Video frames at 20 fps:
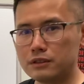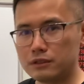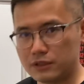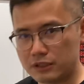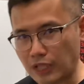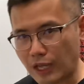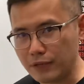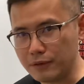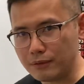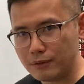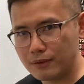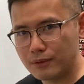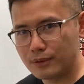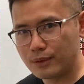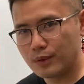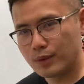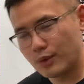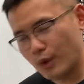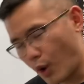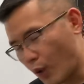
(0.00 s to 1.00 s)
Done?
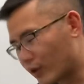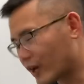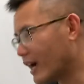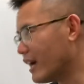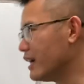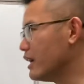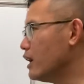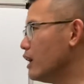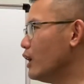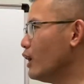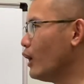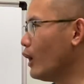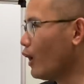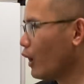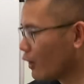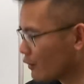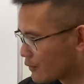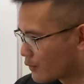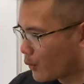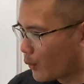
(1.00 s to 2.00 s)
Okay,
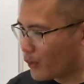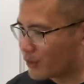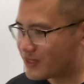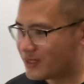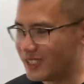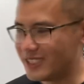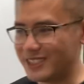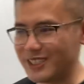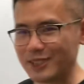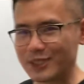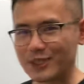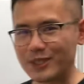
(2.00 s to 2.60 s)
of course this is